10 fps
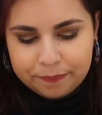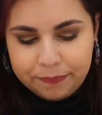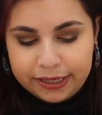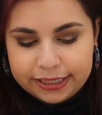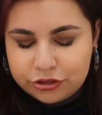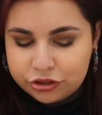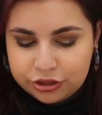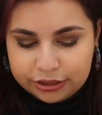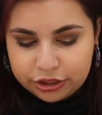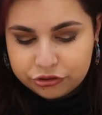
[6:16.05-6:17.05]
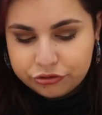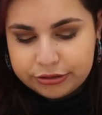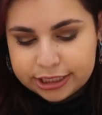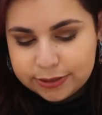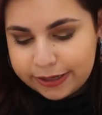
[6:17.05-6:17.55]
But it's just like this crew
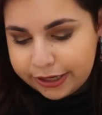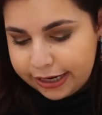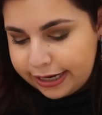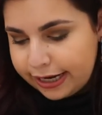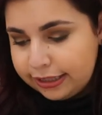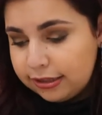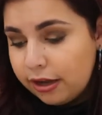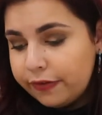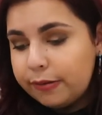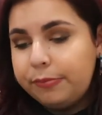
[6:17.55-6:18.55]
neck sweater, and I love it